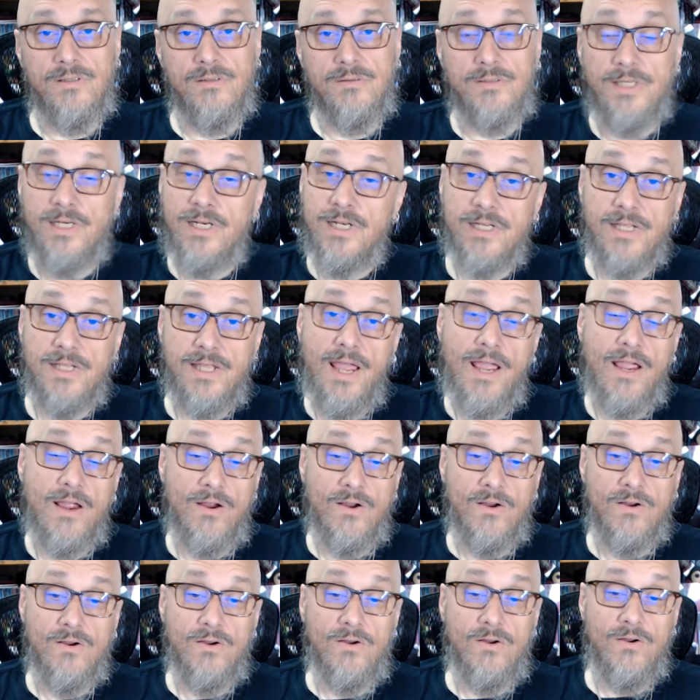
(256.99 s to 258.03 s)
They didn't care.
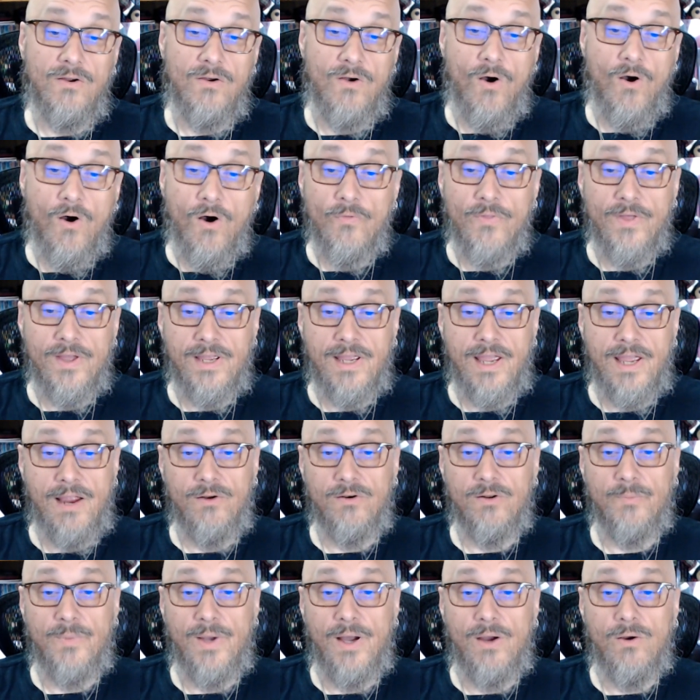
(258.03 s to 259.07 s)
All they
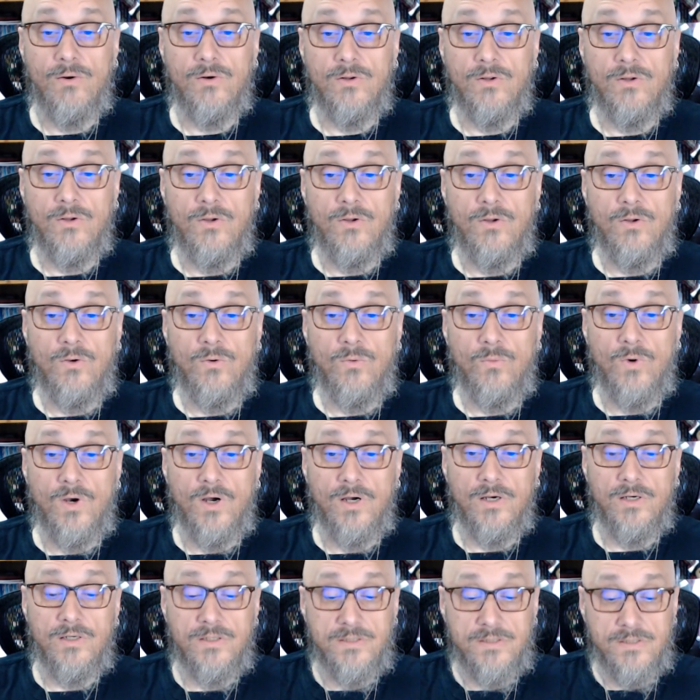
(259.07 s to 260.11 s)
cared about
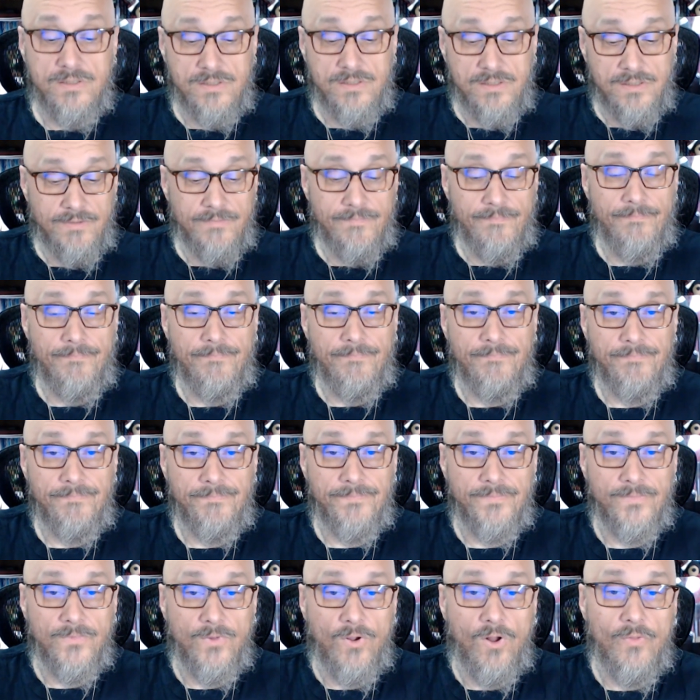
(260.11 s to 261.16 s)
was
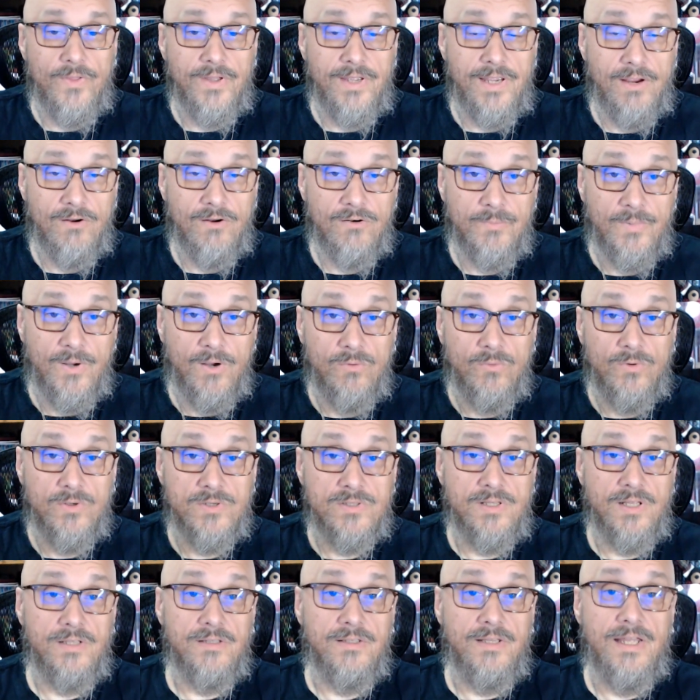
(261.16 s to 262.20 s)
all they cared about was
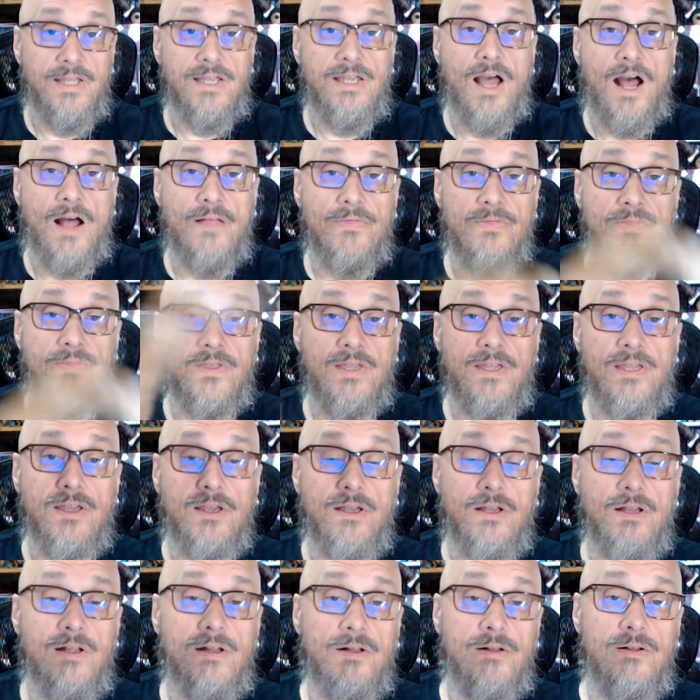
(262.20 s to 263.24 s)
that they got the
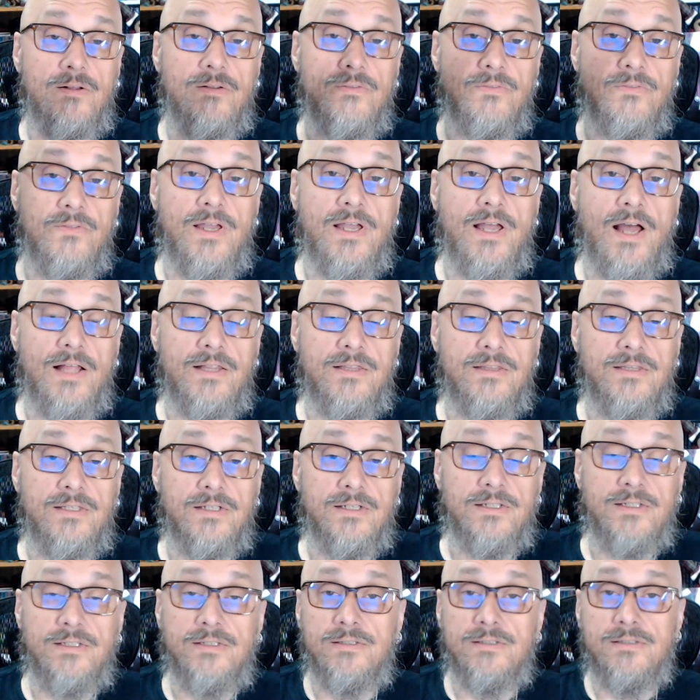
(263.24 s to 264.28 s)
they got
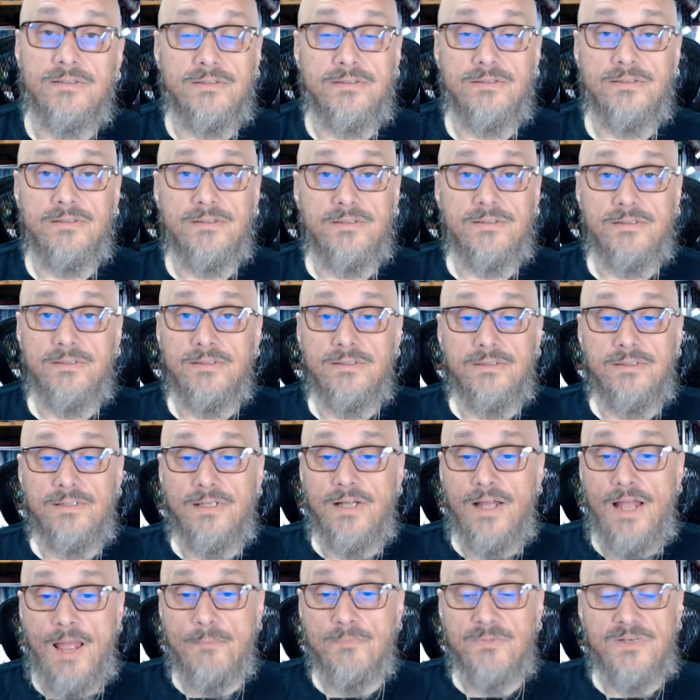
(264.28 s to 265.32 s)
the
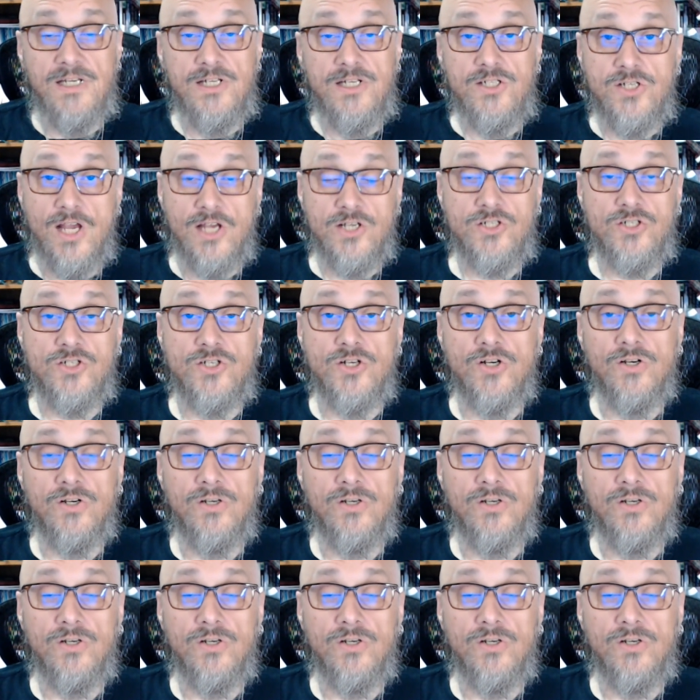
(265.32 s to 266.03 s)
empty gesture.